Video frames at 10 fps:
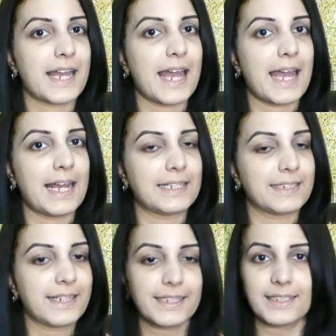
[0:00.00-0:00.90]

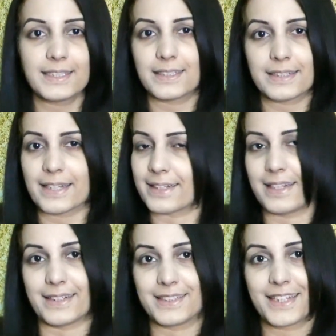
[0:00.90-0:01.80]
and yes,
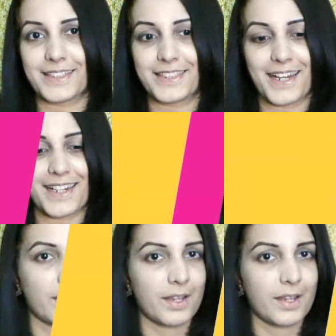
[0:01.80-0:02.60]
let's get started.